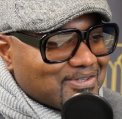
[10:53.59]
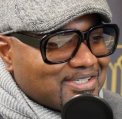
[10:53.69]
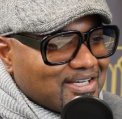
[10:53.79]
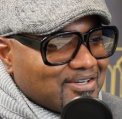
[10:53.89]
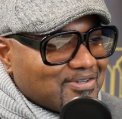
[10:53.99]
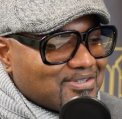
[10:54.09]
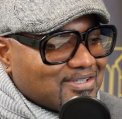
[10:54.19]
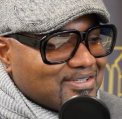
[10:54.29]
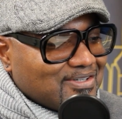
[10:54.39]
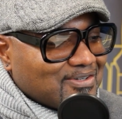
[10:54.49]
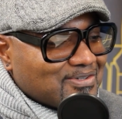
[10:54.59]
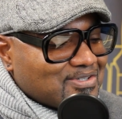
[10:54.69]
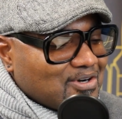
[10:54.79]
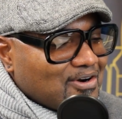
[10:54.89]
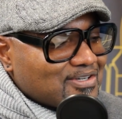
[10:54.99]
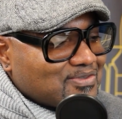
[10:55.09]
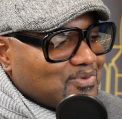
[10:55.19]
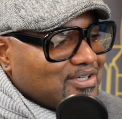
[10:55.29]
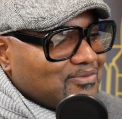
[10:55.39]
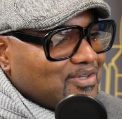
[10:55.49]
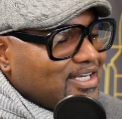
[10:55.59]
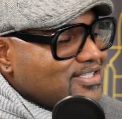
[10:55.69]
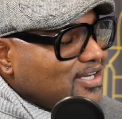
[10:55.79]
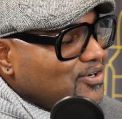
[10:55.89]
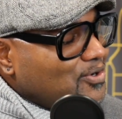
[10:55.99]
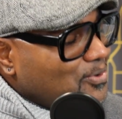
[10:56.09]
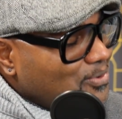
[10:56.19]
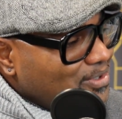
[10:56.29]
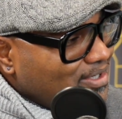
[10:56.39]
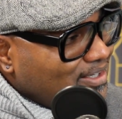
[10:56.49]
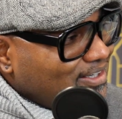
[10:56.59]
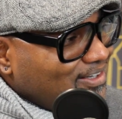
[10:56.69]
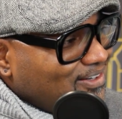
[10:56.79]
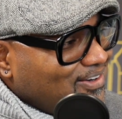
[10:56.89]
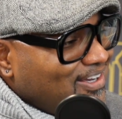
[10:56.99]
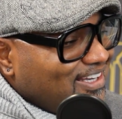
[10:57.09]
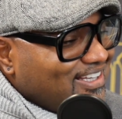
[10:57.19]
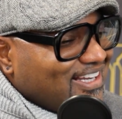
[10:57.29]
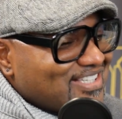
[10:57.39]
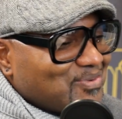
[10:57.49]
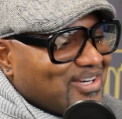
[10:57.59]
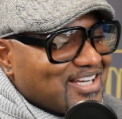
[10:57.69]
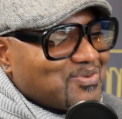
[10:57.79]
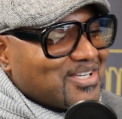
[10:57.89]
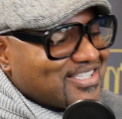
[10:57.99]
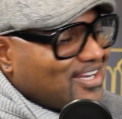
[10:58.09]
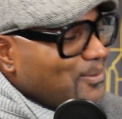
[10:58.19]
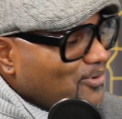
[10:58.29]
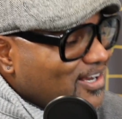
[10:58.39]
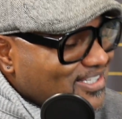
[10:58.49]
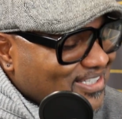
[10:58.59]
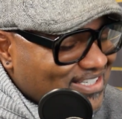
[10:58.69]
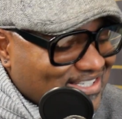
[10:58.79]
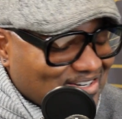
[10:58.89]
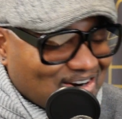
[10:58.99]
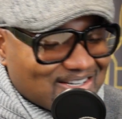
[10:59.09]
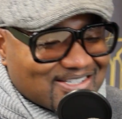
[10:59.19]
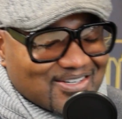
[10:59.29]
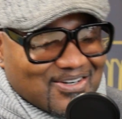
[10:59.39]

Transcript: Sales starts when they say no. And that's when the selling process starts.